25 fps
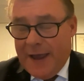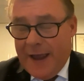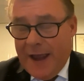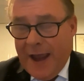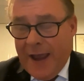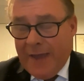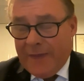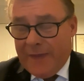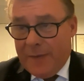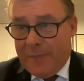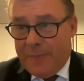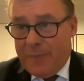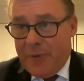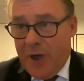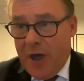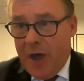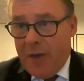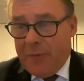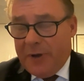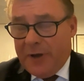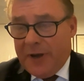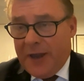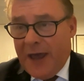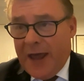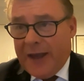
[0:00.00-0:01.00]
and the
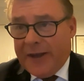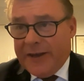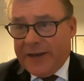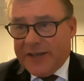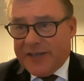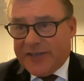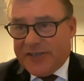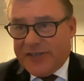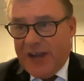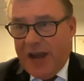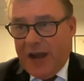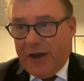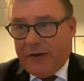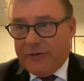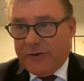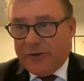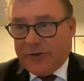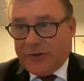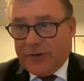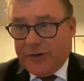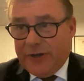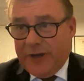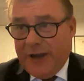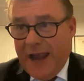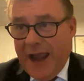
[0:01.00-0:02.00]
permanent
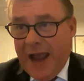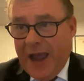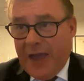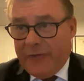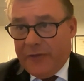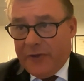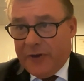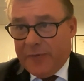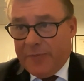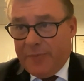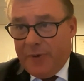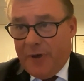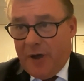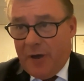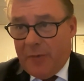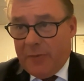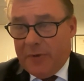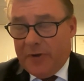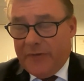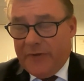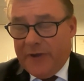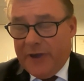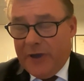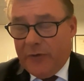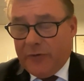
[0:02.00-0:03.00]
undersecretary at the
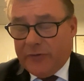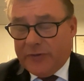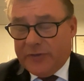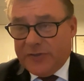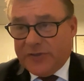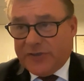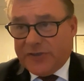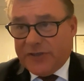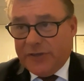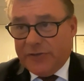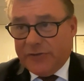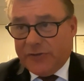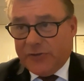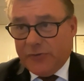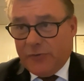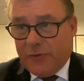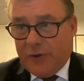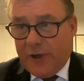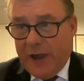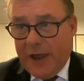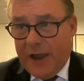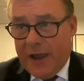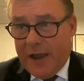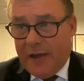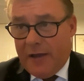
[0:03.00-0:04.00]
Department of Health and Social
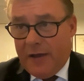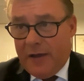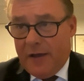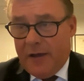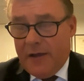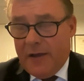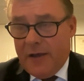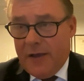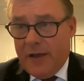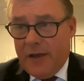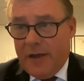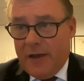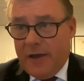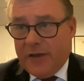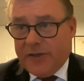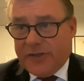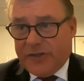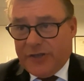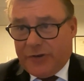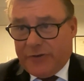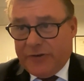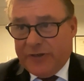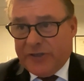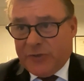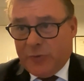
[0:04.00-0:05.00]
Care, uh,
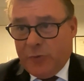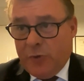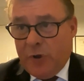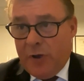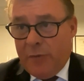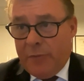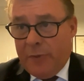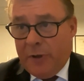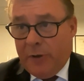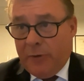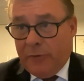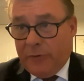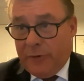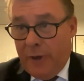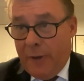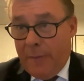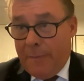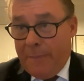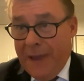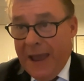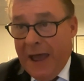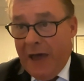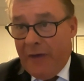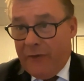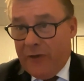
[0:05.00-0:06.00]
Sir Chris Wormald,
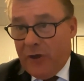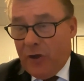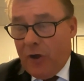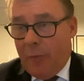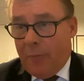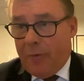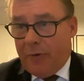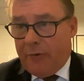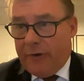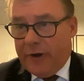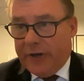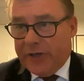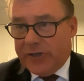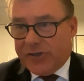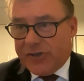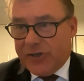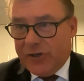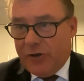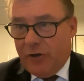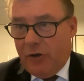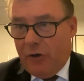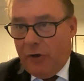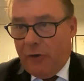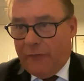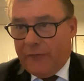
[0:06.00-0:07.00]
about the
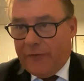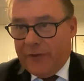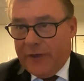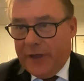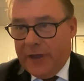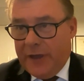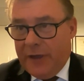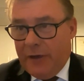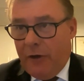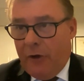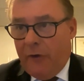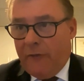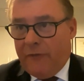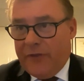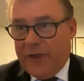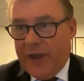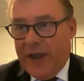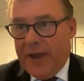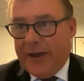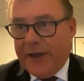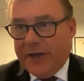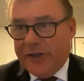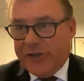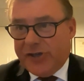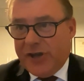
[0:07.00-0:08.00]
operation of the of the
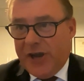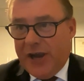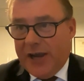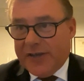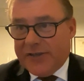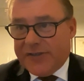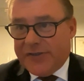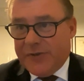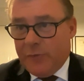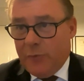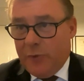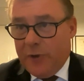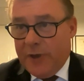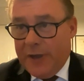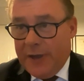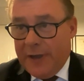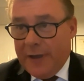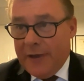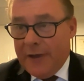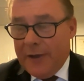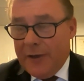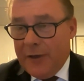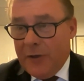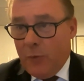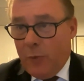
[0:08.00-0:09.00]
N H S. And we
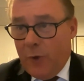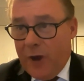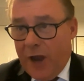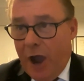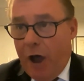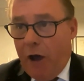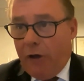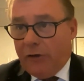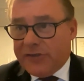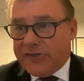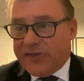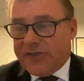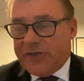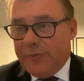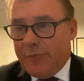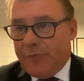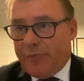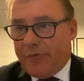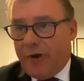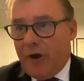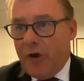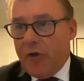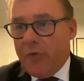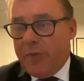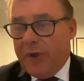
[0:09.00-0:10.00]
we asked some
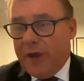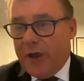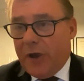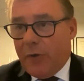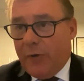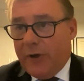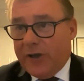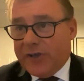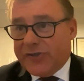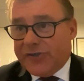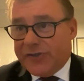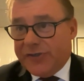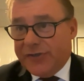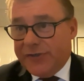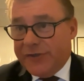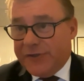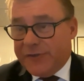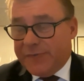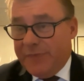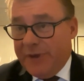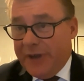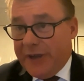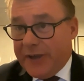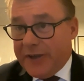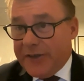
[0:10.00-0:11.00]
probing questions,
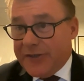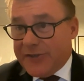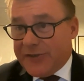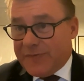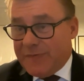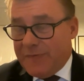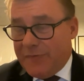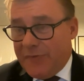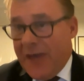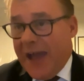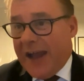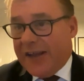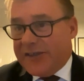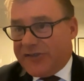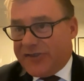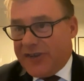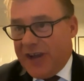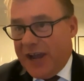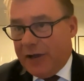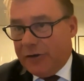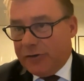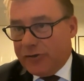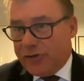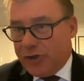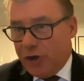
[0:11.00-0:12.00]
because that's
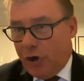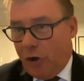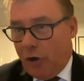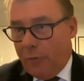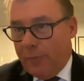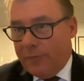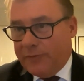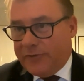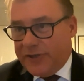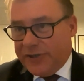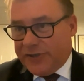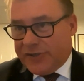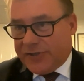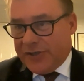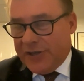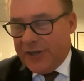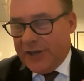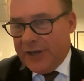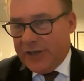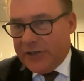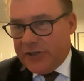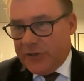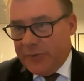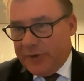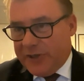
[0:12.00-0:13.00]
our job, just
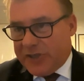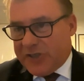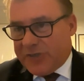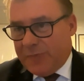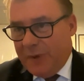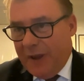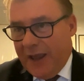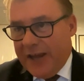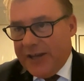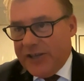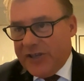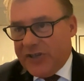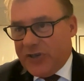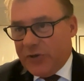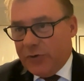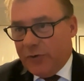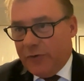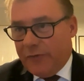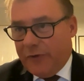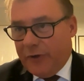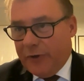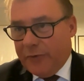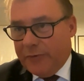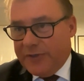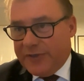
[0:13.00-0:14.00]
to explain to your
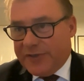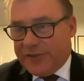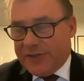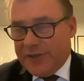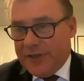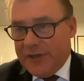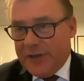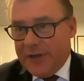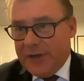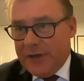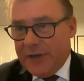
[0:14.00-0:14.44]
viewers.